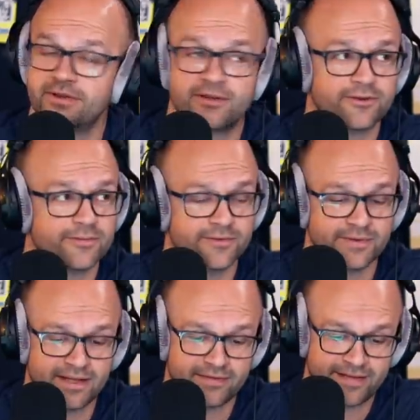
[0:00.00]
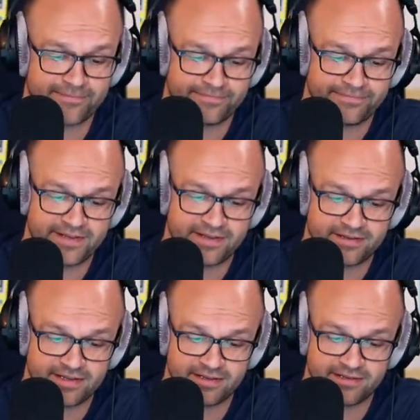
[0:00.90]
Very good of them to allow that,
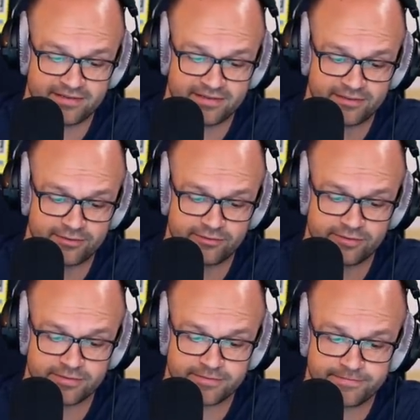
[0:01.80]
at least in this country.